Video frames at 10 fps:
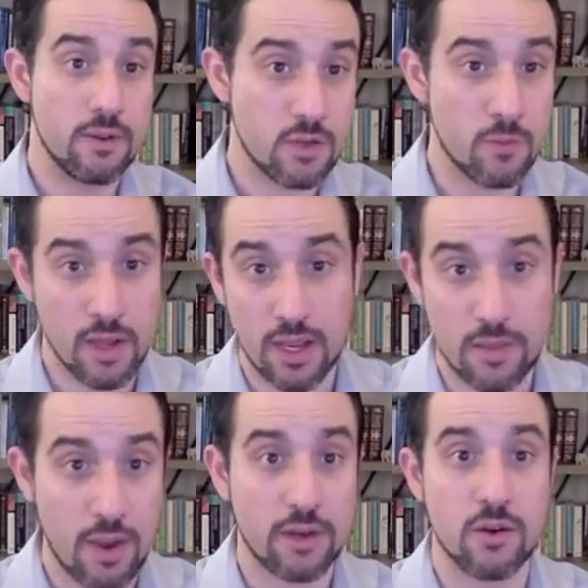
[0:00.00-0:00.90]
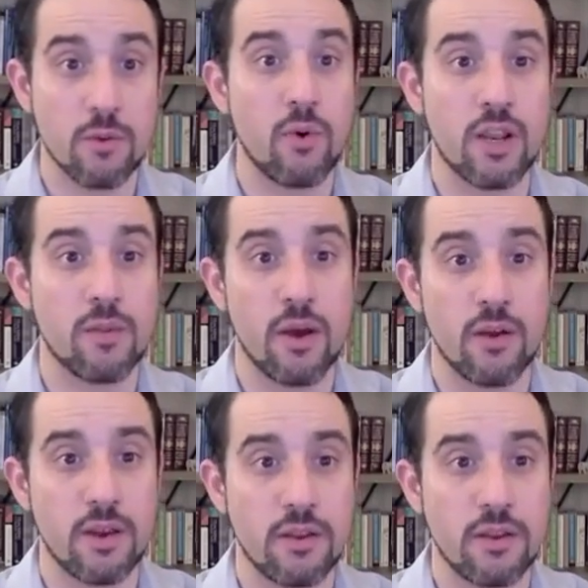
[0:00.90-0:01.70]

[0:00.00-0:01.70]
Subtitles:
So by getting back to your point about,